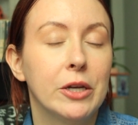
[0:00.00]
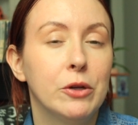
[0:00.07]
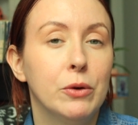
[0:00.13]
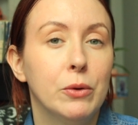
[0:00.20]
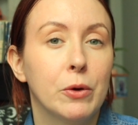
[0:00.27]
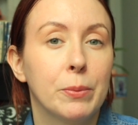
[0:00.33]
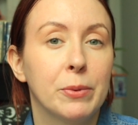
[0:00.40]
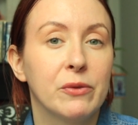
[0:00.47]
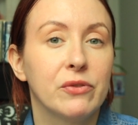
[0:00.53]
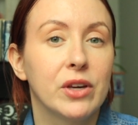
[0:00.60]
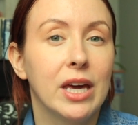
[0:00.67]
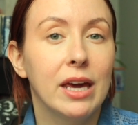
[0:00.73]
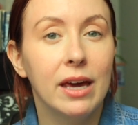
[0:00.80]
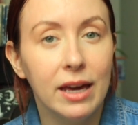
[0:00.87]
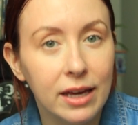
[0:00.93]
a new group of
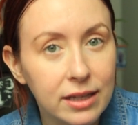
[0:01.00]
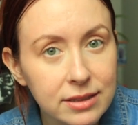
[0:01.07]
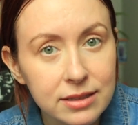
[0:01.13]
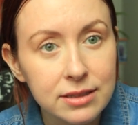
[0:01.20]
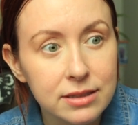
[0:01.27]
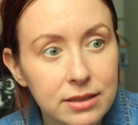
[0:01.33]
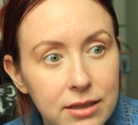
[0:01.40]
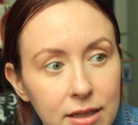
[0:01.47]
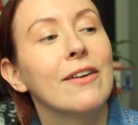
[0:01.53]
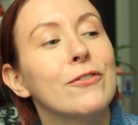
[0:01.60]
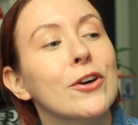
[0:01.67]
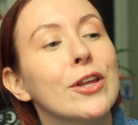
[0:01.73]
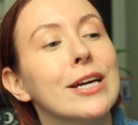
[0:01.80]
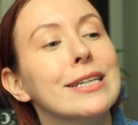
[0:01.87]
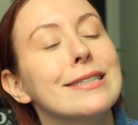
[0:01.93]
kids. I
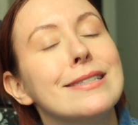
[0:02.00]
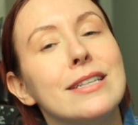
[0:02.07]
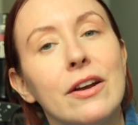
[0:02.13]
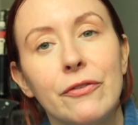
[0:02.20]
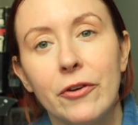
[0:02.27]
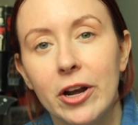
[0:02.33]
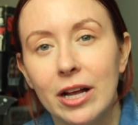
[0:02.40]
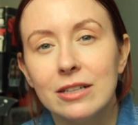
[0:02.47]
feel like it's different.